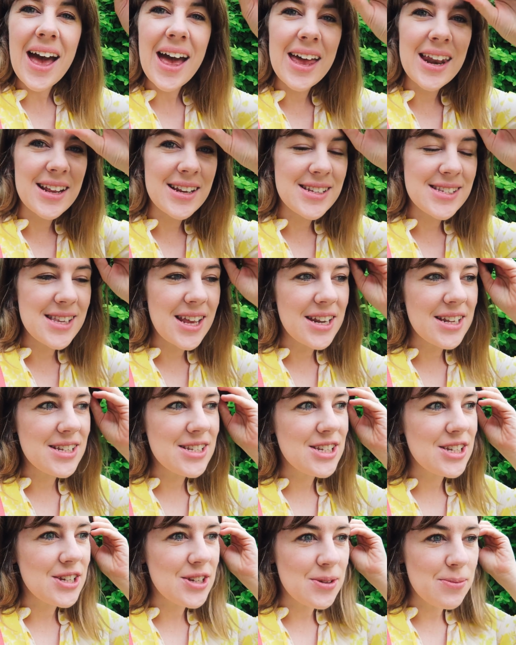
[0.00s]
and I
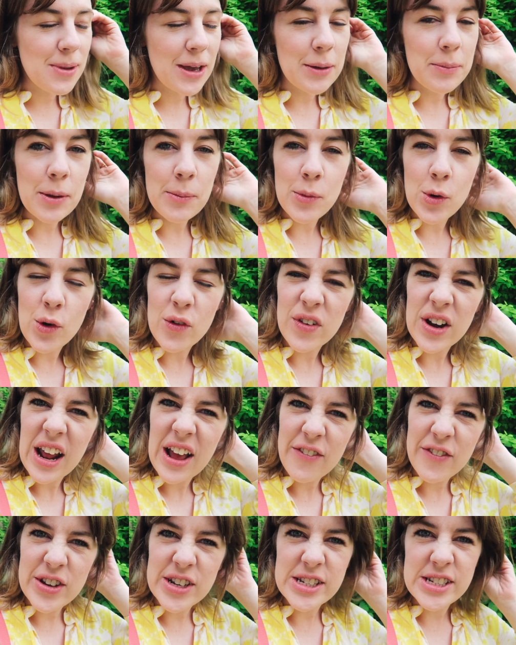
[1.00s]
decided to make a bit more of an
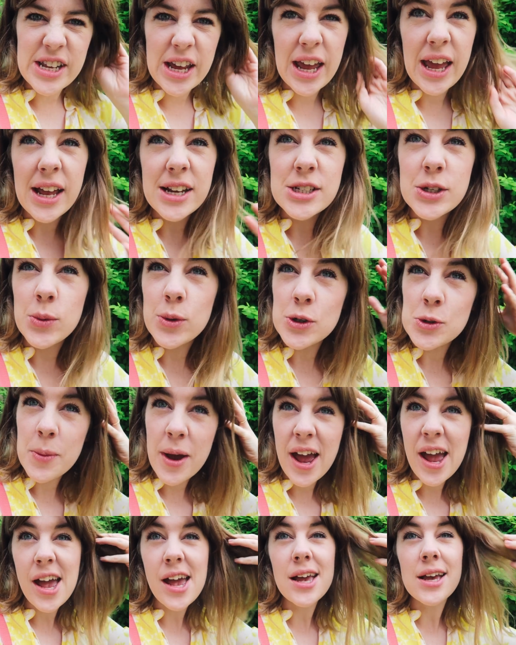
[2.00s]
effort today actually wash
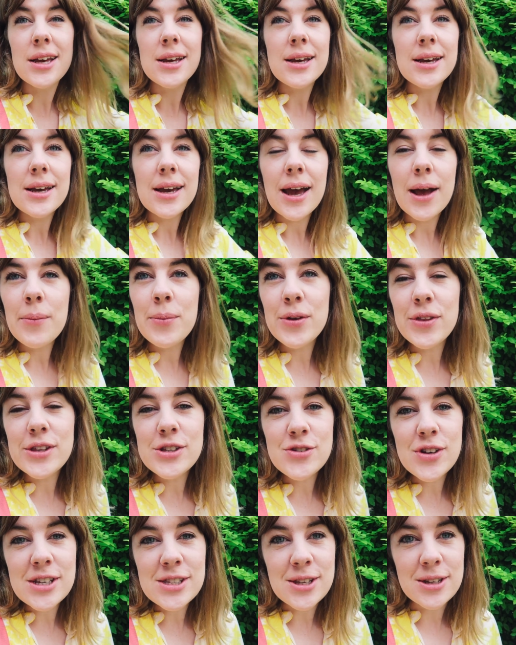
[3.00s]
my hair and put
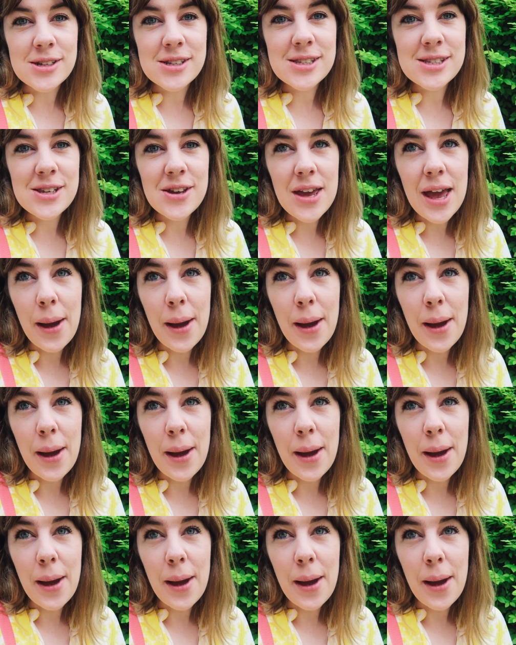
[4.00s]
this dress on so